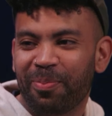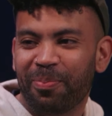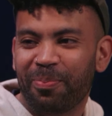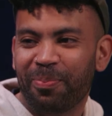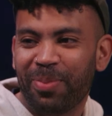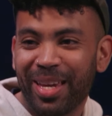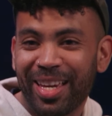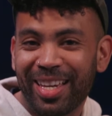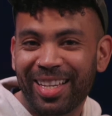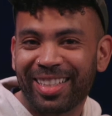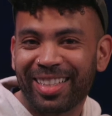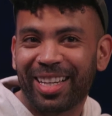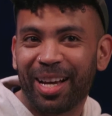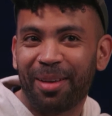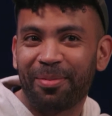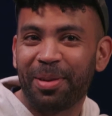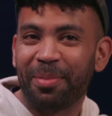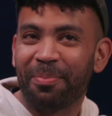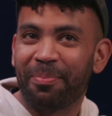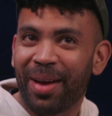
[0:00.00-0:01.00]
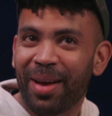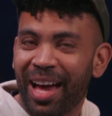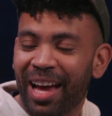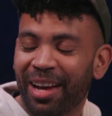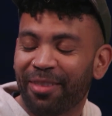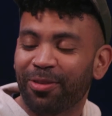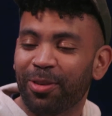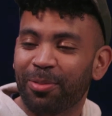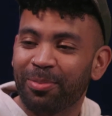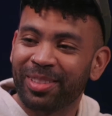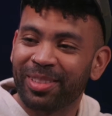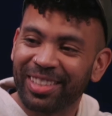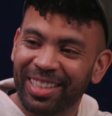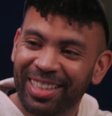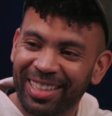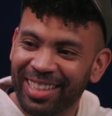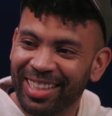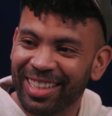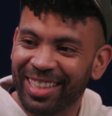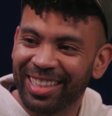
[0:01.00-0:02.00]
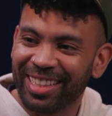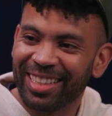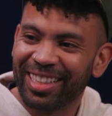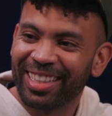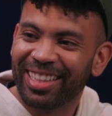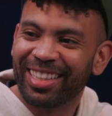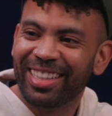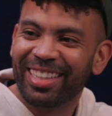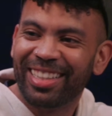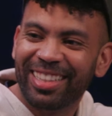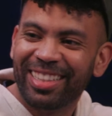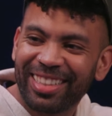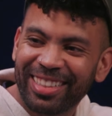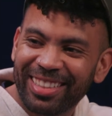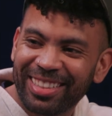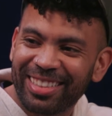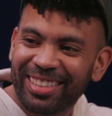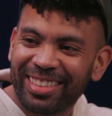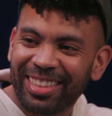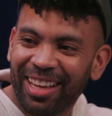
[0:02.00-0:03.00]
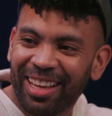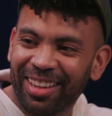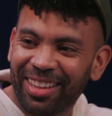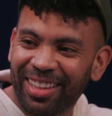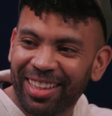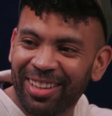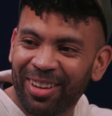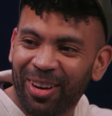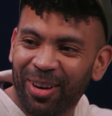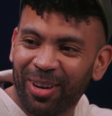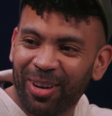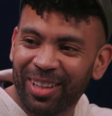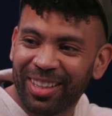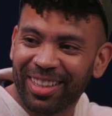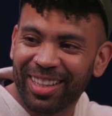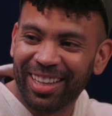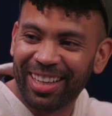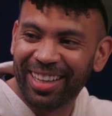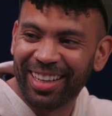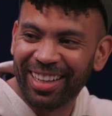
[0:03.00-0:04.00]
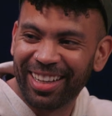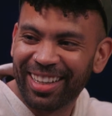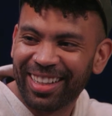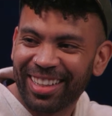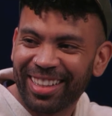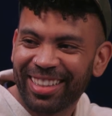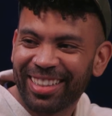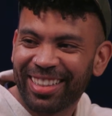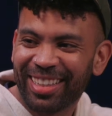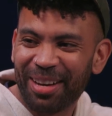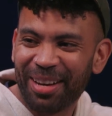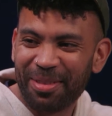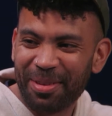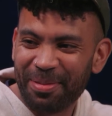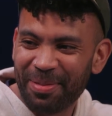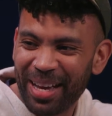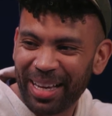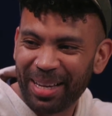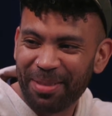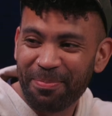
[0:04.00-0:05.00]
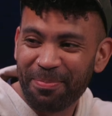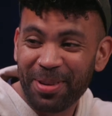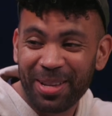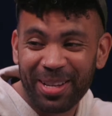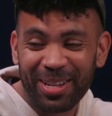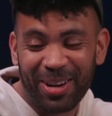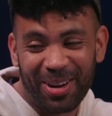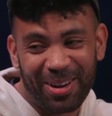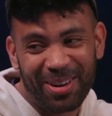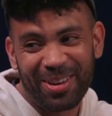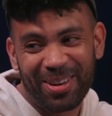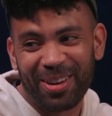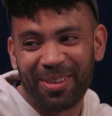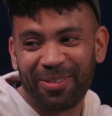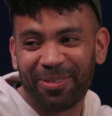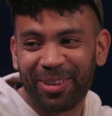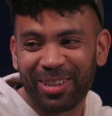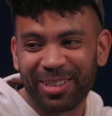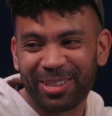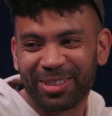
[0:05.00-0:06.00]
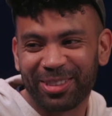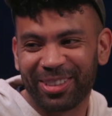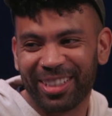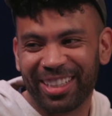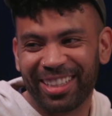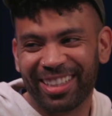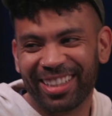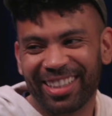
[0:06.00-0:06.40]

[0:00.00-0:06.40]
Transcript: Pete coming back from Sydney telling on Alayah, coming back and putting her on Front Street.